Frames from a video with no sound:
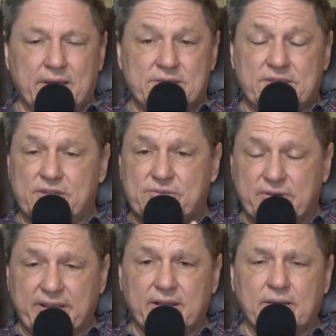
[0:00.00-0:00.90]

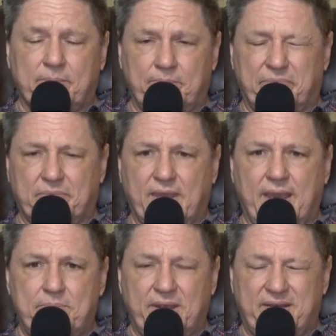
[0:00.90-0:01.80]
Sister Gillum
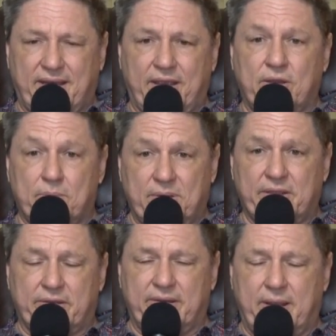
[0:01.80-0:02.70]
had been di- her
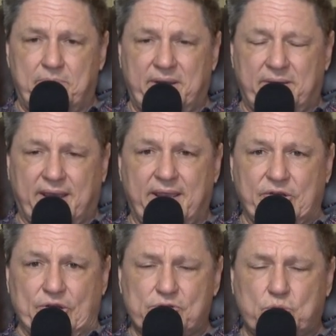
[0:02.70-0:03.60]
mother had been
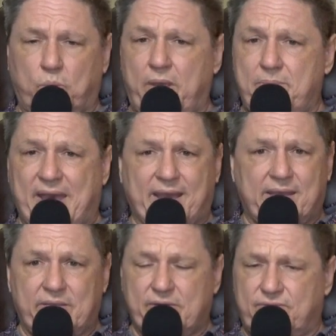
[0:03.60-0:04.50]
diagnosed way
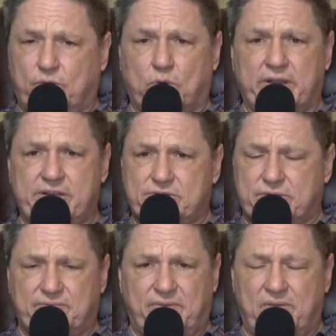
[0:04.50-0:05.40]
back in the 40s
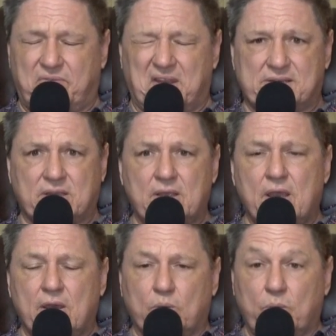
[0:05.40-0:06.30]
or 50s
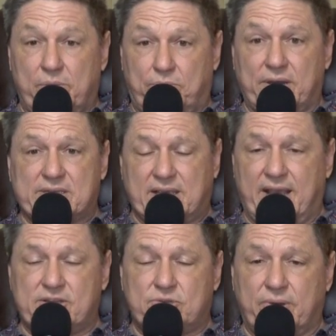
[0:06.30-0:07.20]
with breast
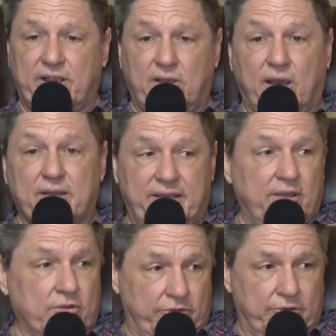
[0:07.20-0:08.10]
cancer, and God
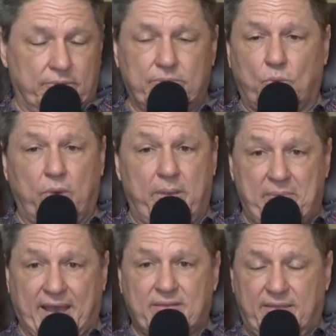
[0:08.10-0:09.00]
healed her way
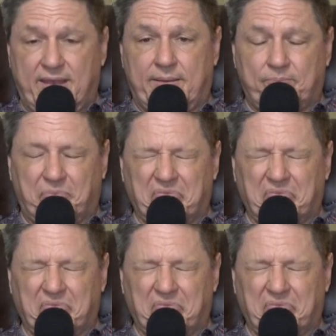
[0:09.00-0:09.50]
back then.